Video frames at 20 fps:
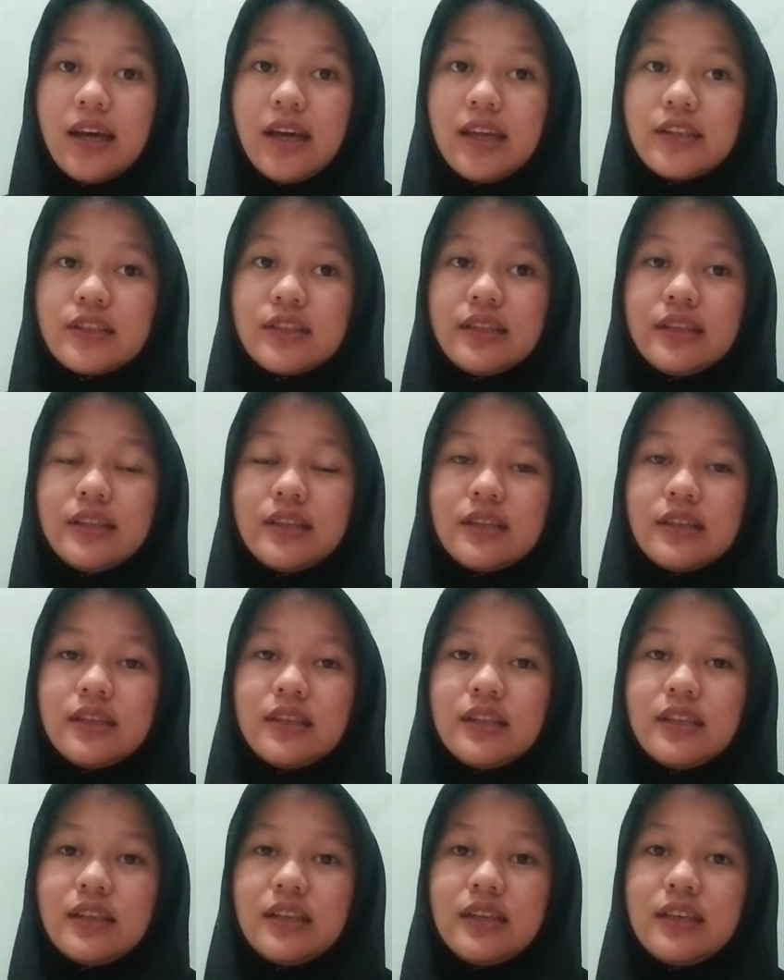and
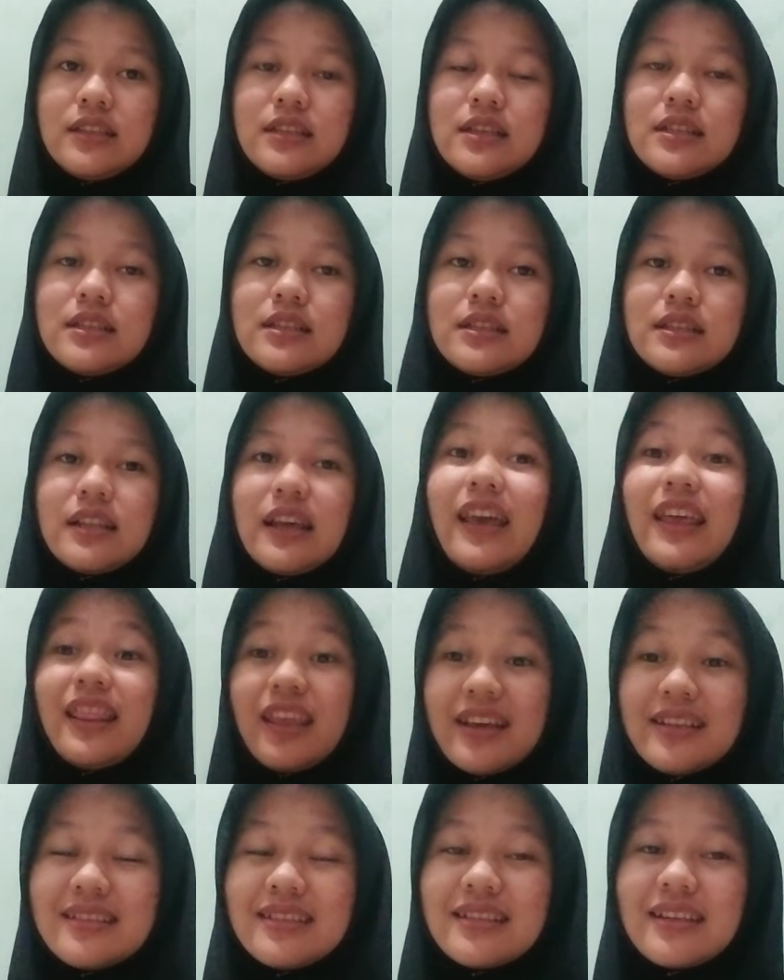it
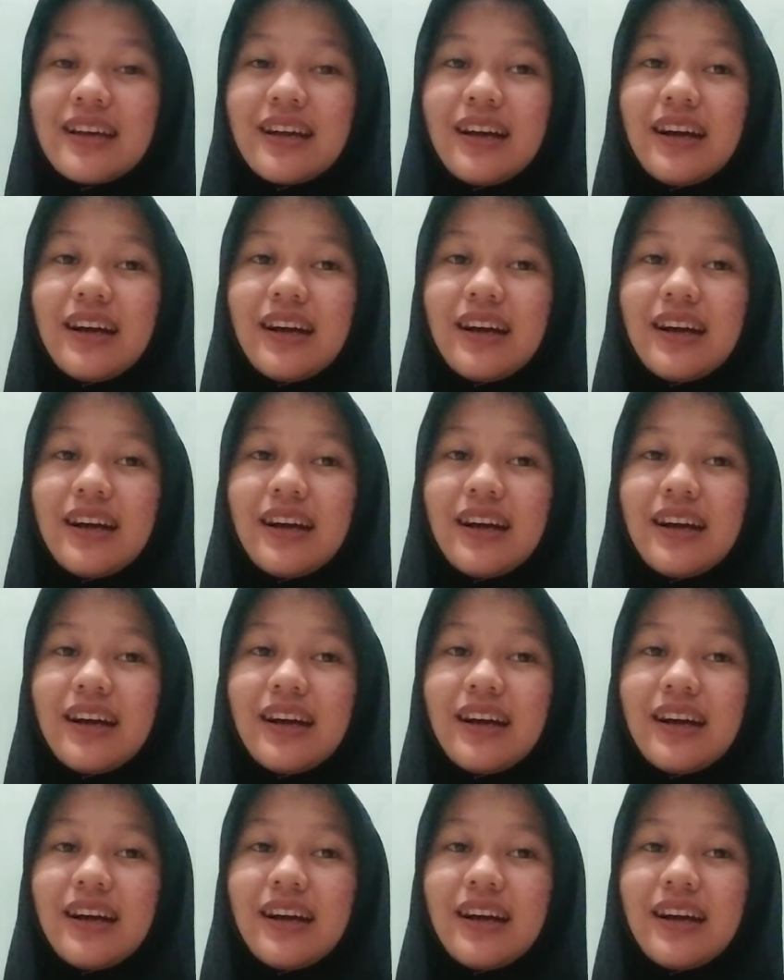is